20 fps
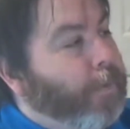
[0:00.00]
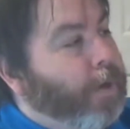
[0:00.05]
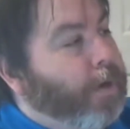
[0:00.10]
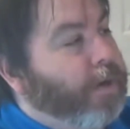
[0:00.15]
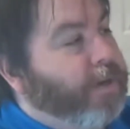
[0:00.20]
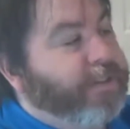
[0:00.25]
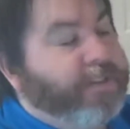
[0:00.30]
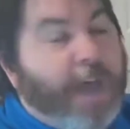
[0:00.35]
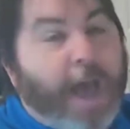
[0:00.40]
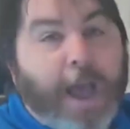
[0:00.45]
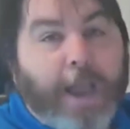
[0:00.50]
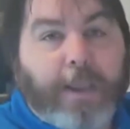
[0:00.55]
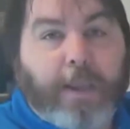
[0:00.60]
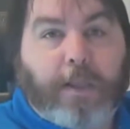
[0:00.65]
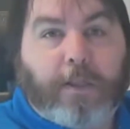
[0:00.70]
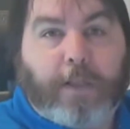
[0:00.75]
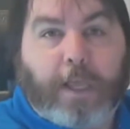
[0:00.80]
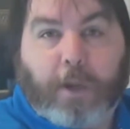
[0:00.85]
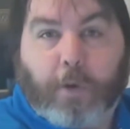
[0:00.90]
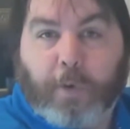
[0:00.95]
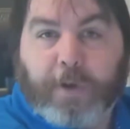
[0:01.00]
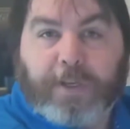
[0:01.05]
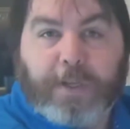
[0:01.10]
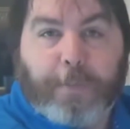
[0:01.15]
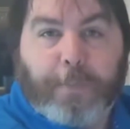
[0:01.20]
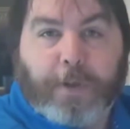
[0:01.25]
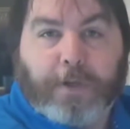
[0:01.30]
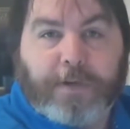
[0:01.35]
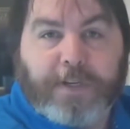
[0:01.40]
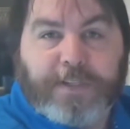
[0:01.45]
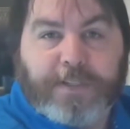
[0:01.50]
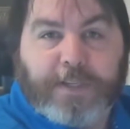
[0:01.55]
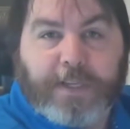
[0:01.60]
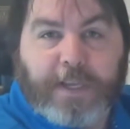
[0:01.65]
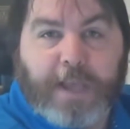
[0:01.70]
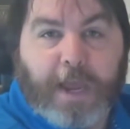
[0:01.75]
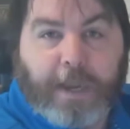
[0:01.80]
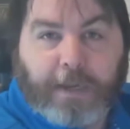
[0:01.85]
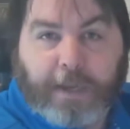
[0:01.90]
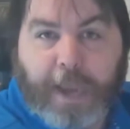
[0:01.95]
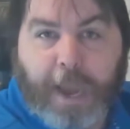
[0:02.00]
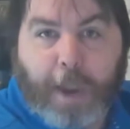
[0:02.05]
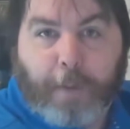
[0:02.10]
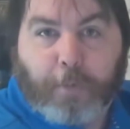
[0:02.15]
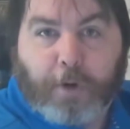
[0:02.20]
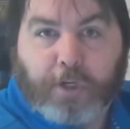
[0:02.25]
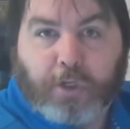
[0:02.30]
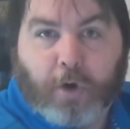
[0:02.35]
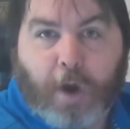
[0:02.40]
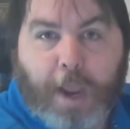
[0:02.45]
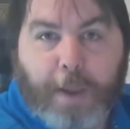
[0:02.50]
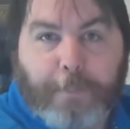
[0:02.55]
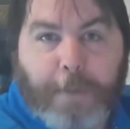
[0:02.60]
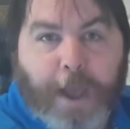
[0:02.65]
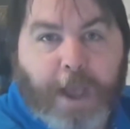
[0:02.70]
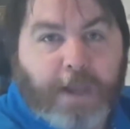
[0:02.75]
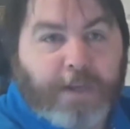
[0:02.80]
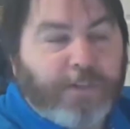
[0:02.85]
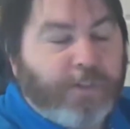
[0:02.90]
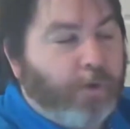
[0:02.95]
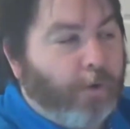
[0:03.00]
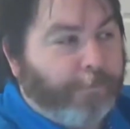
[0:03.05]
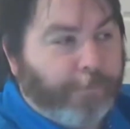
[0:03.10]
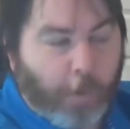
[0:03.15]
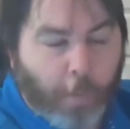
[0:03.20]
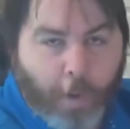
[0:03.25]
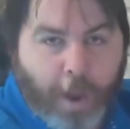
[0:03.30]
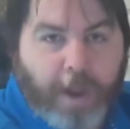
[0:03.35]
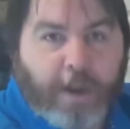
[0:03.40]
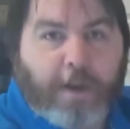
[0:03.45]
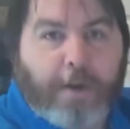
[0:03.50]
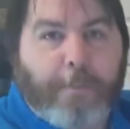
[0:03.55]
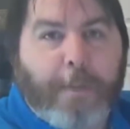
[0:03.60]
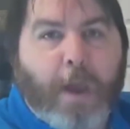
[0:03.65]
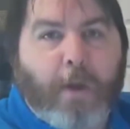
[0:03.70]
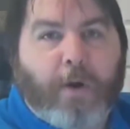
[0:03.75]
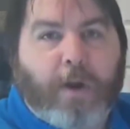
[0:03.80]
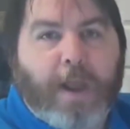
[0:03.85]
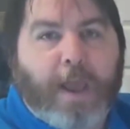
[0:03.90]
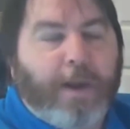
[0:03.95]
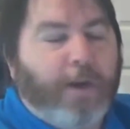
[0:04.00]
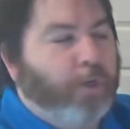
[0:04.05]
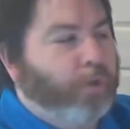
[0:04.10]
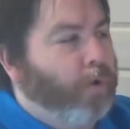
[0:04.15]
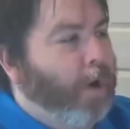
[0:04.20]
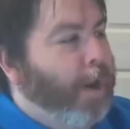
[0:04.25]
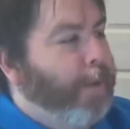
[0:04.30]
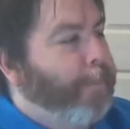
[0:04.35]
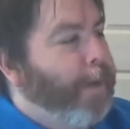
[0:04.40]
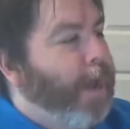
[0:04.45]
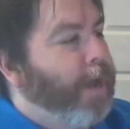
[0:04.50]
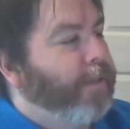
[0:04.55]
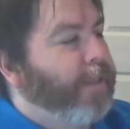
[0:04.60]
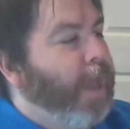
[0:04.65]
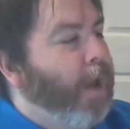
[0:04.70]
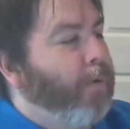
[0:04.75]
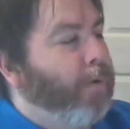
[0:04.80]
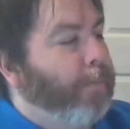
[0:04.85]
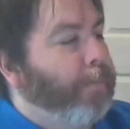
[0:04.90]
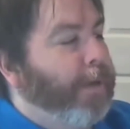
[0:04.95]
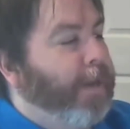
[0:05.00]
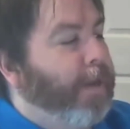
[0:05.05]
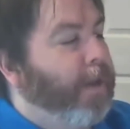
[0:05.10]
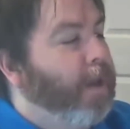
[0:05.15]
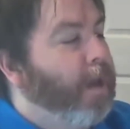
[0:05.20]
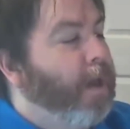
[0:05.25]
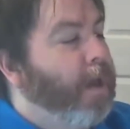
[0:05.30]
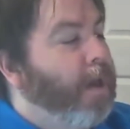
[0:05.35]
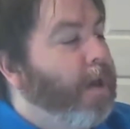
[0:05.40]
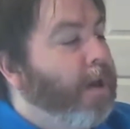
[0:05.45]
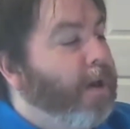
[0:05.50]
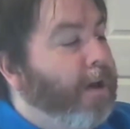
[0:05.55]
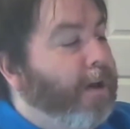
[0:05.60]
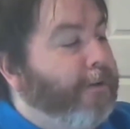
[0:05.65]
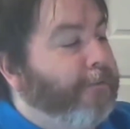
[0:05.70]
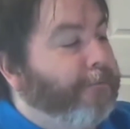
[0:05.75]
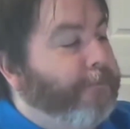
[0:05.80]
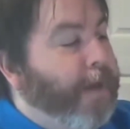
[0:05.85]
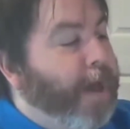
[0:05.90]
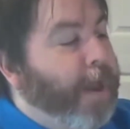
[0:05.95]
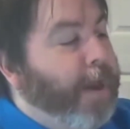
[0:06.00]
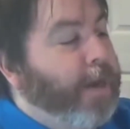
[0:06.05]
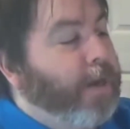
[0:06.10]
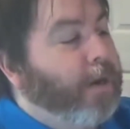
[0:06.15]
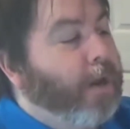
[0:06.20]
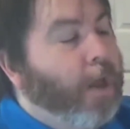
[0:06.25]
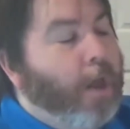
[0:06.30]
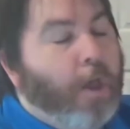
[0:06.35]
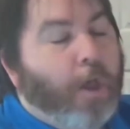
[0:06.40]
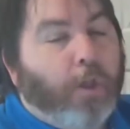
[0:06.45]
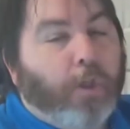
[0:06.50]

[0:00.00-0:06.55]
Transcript: socket like we typically see on camera tripods. So if you wanted to mount it on a tripod, that would be fine.